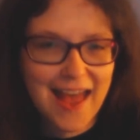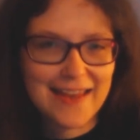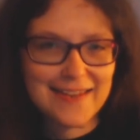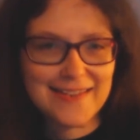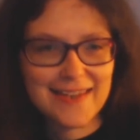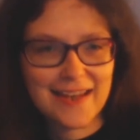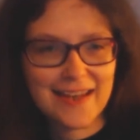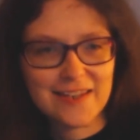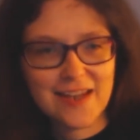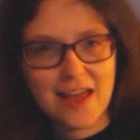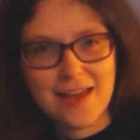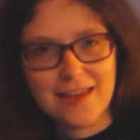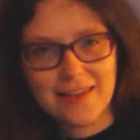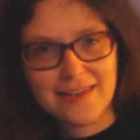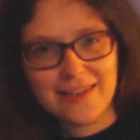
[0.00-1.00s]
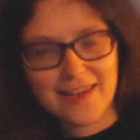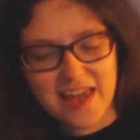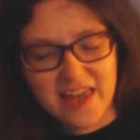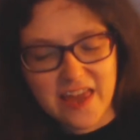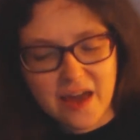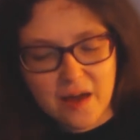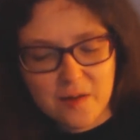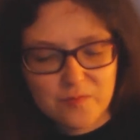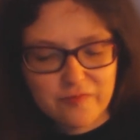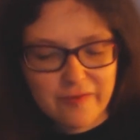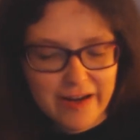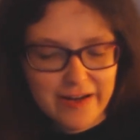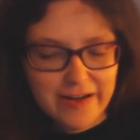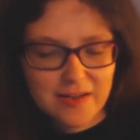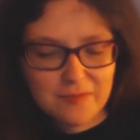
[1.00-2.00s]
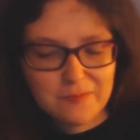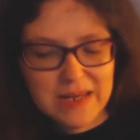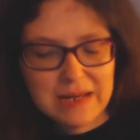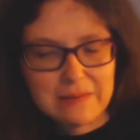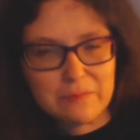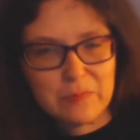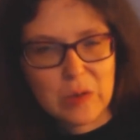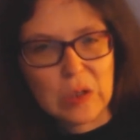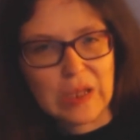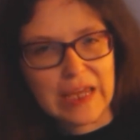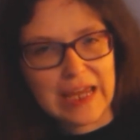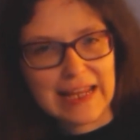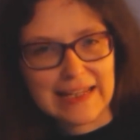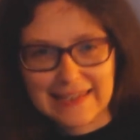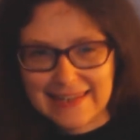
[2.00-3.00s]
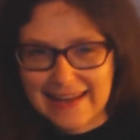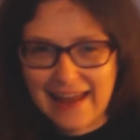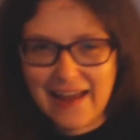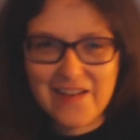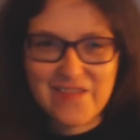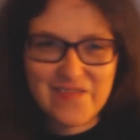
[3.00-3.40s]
And she says, see, brains beat bullets.